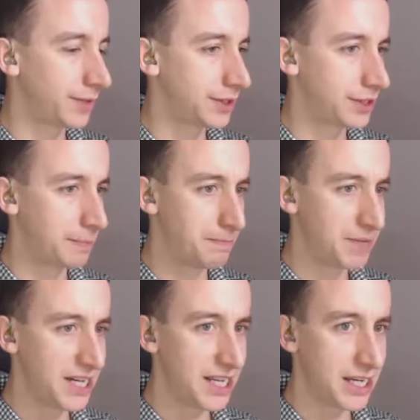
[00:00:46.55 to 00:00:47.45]
some
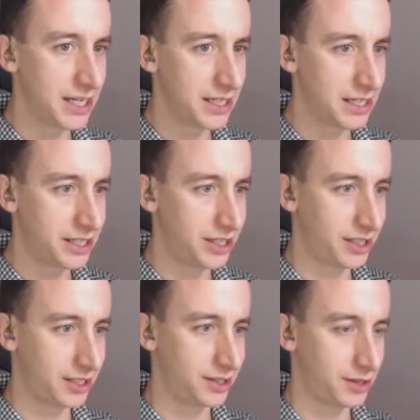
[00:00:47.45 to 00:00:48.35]
bunny
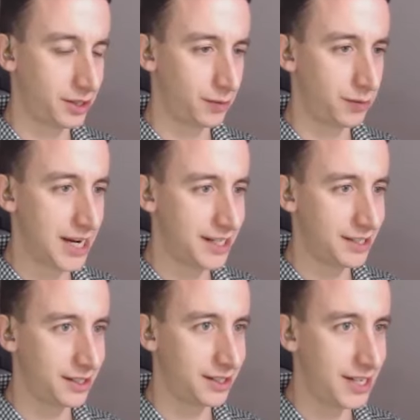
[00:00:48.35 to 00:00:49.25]
hutches right
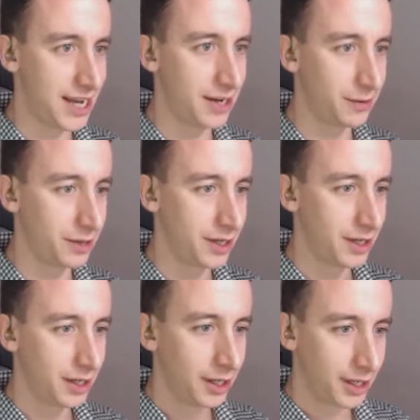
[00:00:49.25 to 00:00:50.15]
down
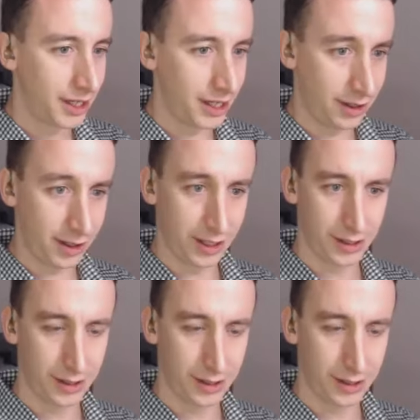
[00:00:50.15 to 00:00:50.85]
here